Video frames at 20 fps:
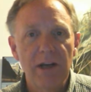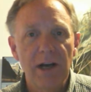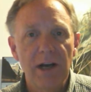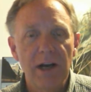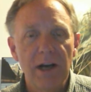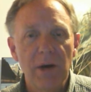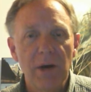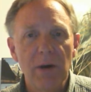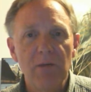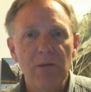
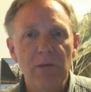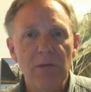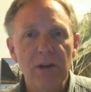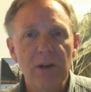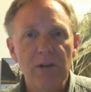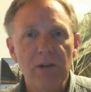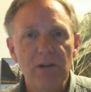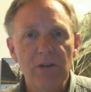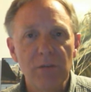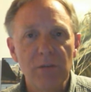I know I've
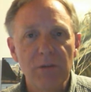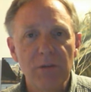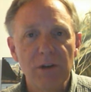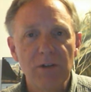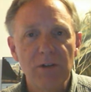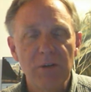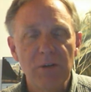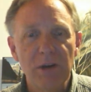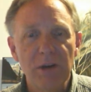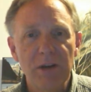written some
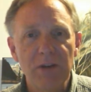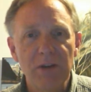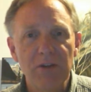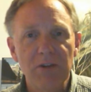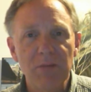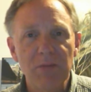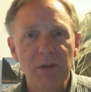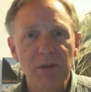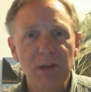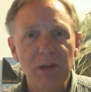things about
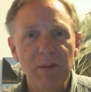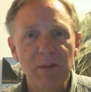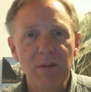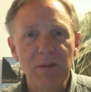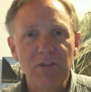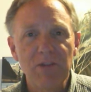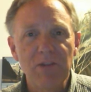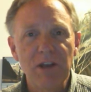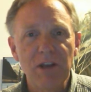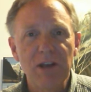this, but let me
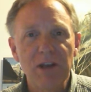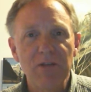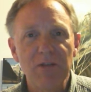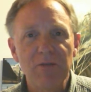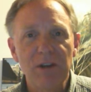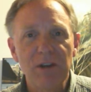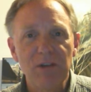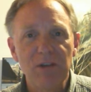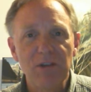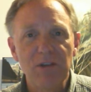say it
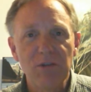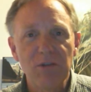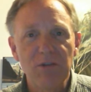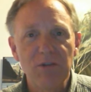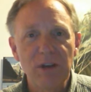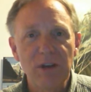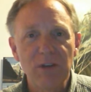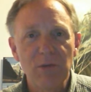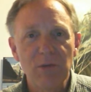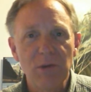face to
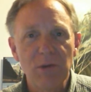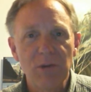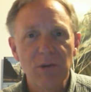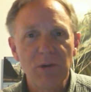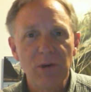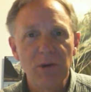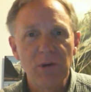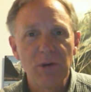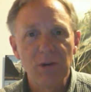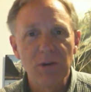face with you,